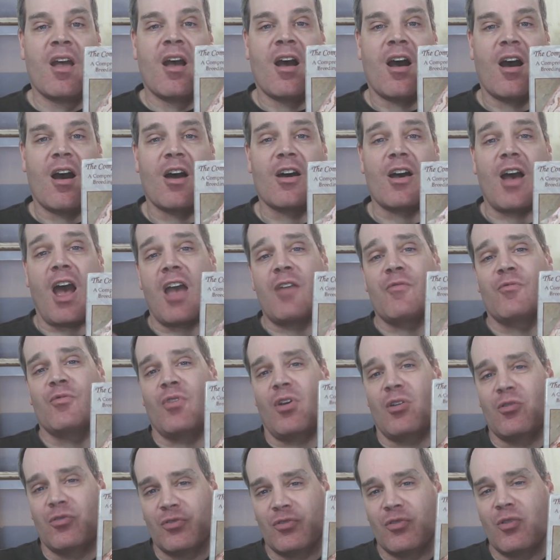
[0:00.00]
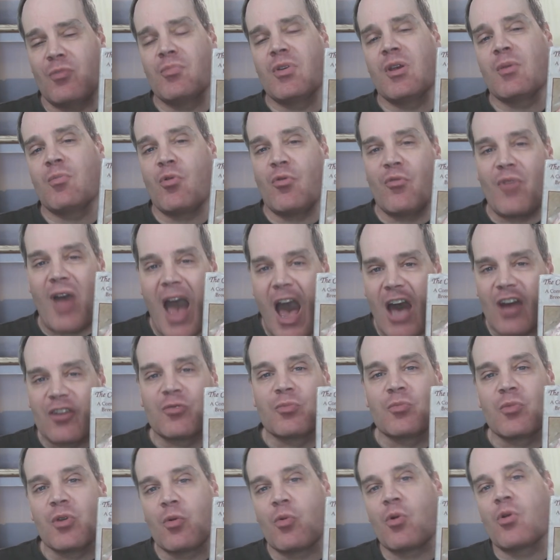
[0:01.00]
Uh, I've, some people have
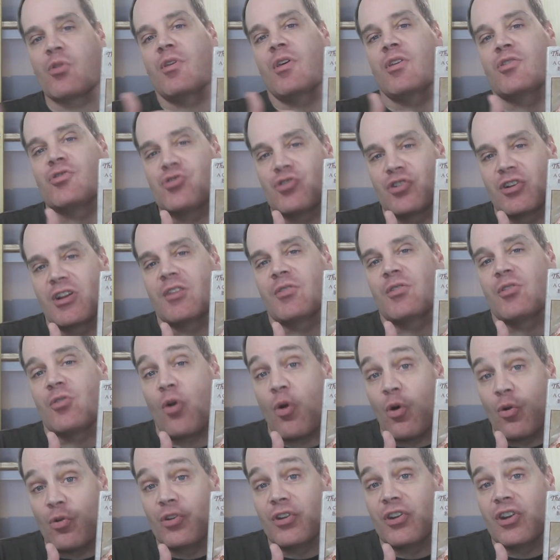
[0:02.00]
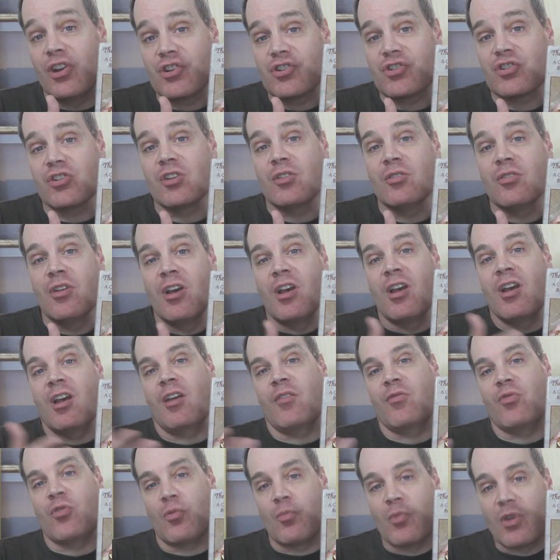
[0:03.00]
asked me whether they should get the old edition
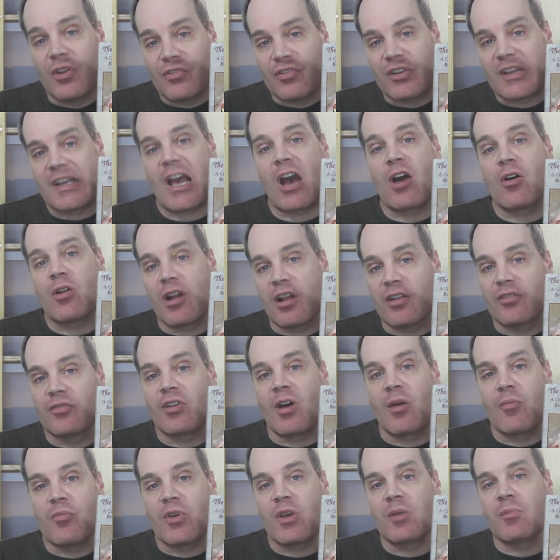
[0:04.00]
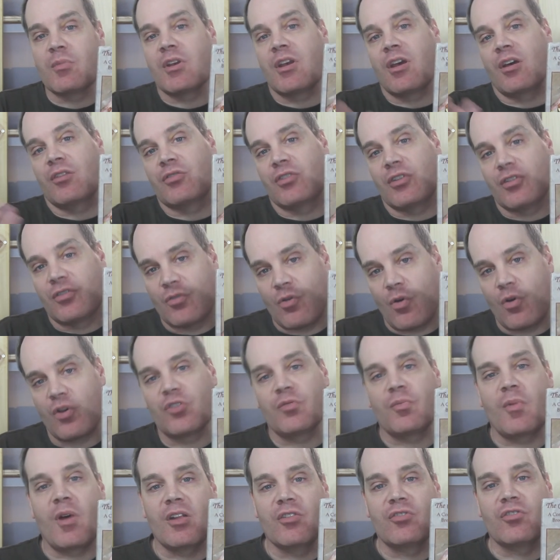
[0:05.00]
if they're missing out on something because it's so
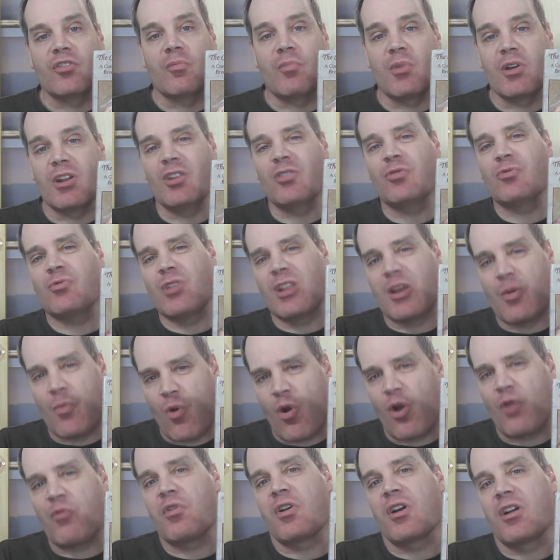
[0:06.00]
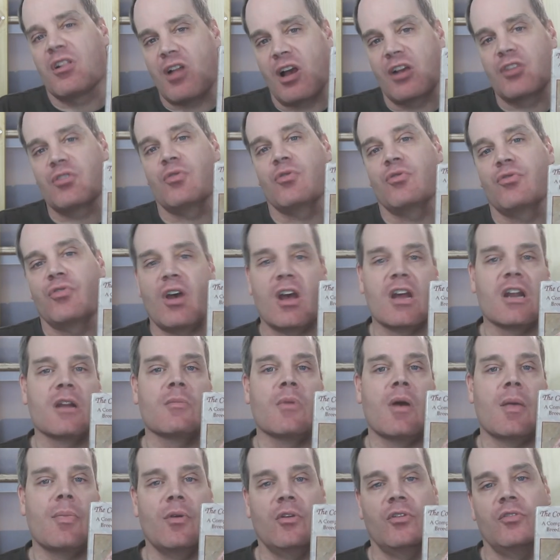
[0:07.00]
expensive, but it's really more of a collector's
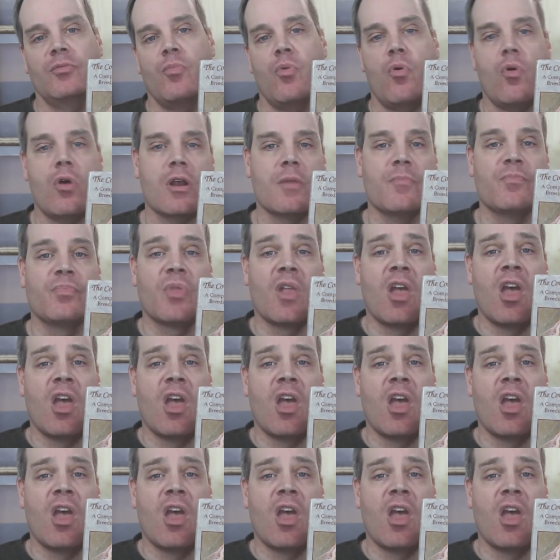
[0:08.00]
item at this point.